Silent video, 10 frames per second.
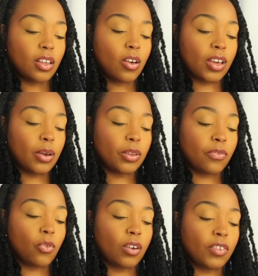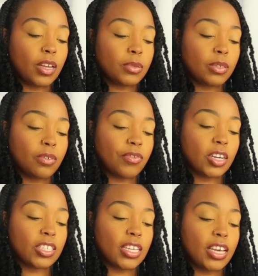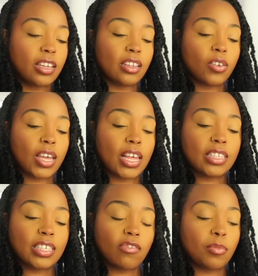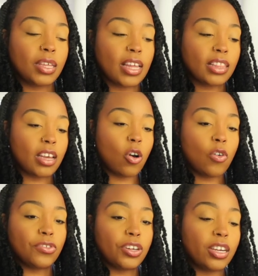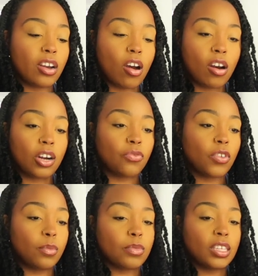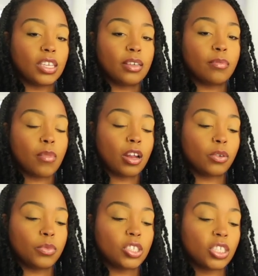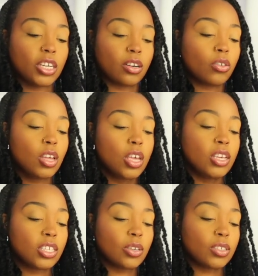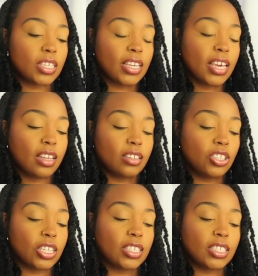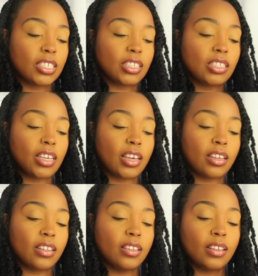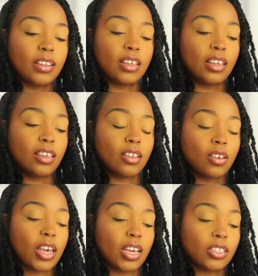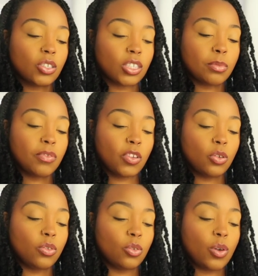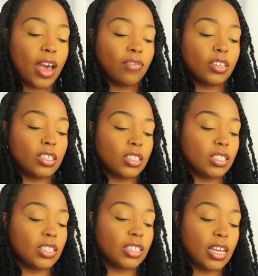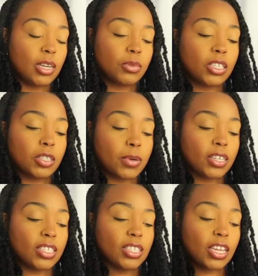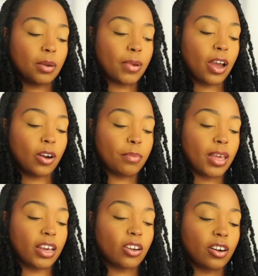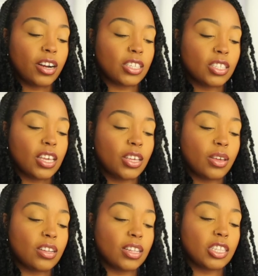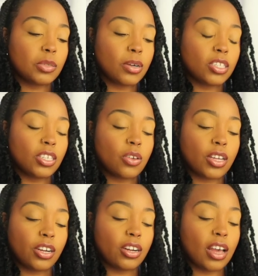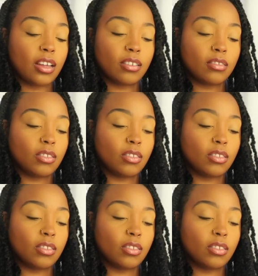Okay, with the Four of Cups in reverse. Yeah, okay, that's giving me like that over it card from the Modern Witch Tarot. So it's like, yeah, justice, yeah. Okay, so some of you, you have to stand up to this person and take your power back. All right, so yeah, you have to let this person know that you're not,